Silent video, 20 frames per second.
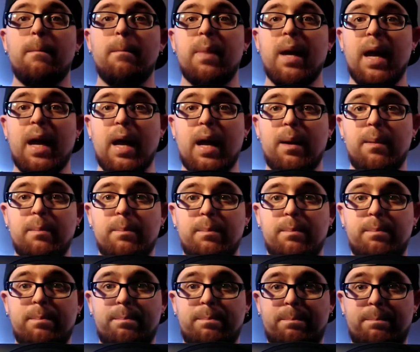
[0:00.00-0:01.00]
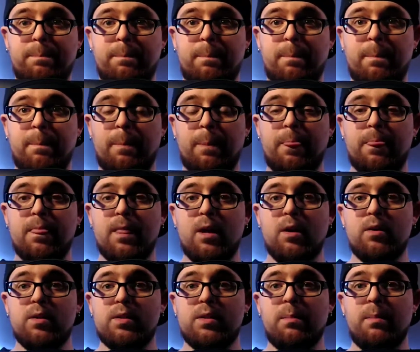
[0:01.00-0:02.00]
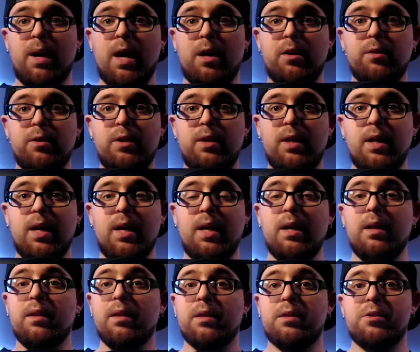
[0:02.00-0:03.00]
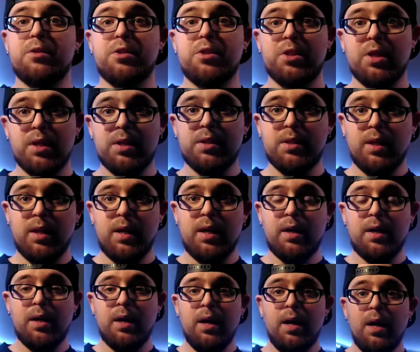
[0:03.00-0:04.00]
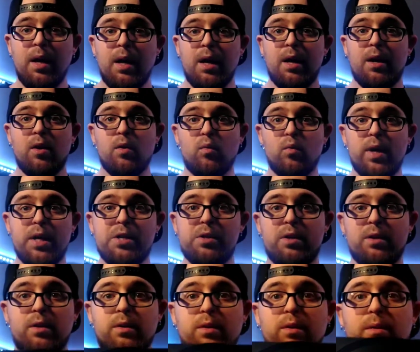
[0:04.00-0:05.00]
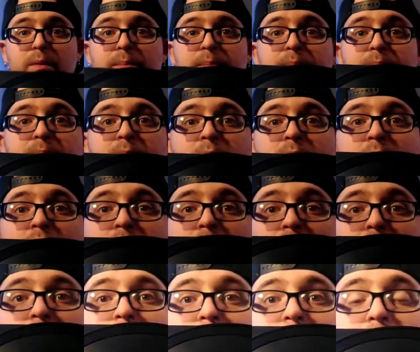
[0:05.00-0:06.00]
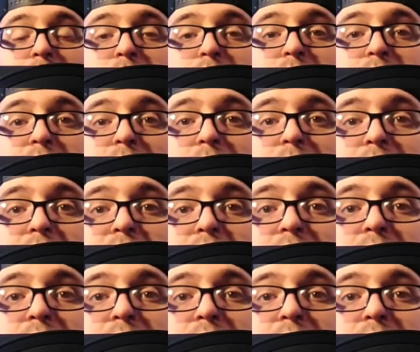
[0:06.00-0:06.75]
Bam. There's the model you get. It looks just like an original Sega